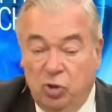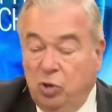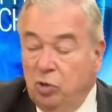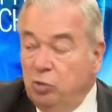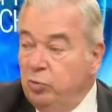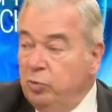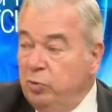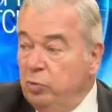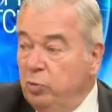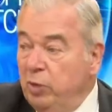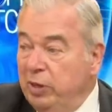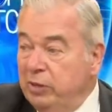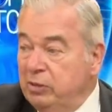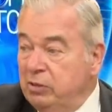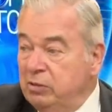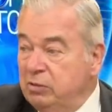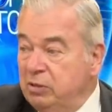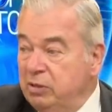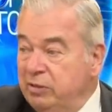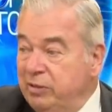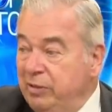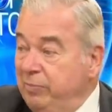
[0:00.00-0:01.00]
all we want
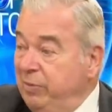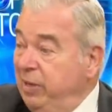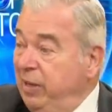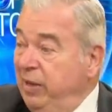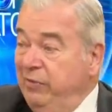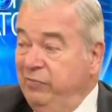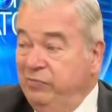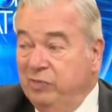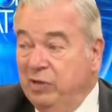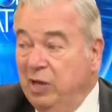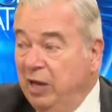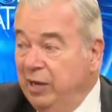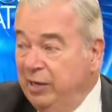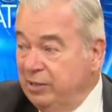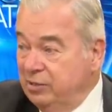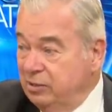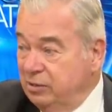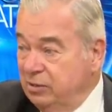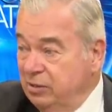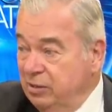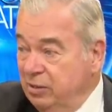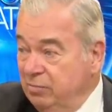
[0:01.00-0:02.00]
is that they behave
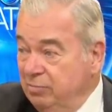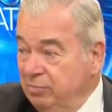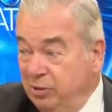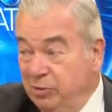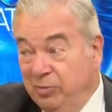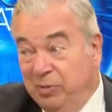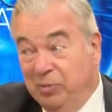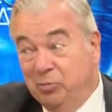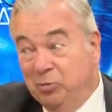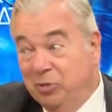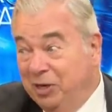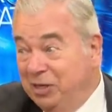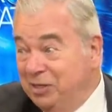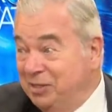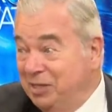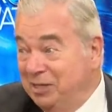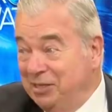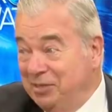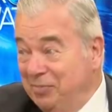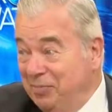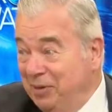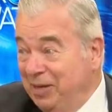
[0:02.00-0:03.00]
nice. But remember what I
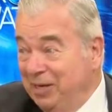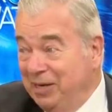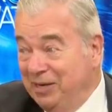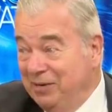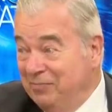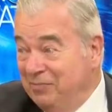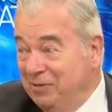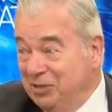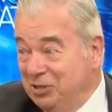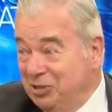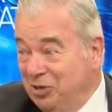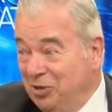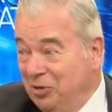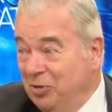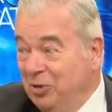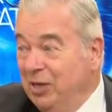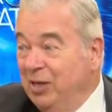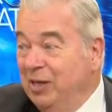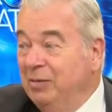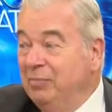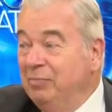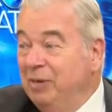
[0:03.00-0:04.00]
said at the beginning of the show
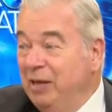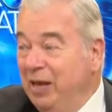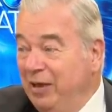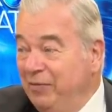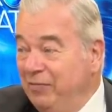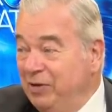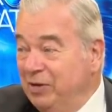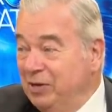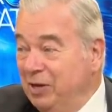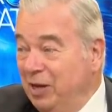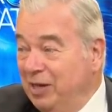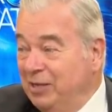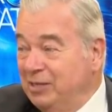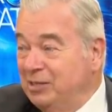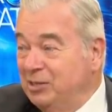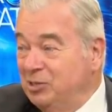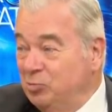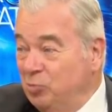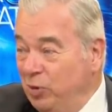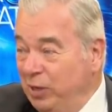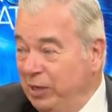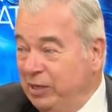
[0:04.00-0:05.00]
mm. behaving nice
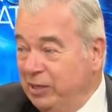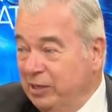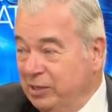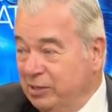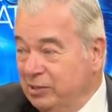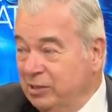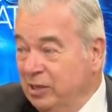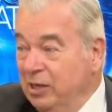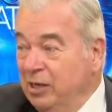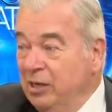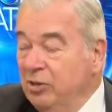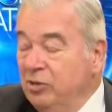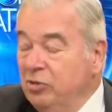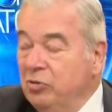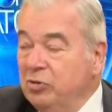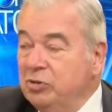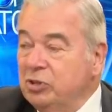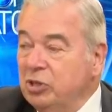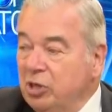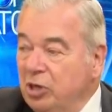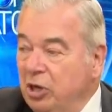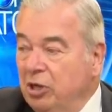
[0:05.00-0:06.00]
is weakness. There
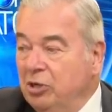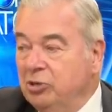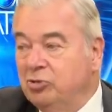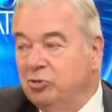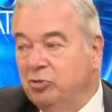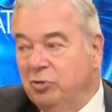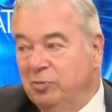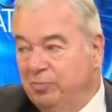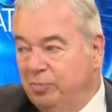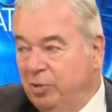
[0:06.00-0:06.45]
is a cultural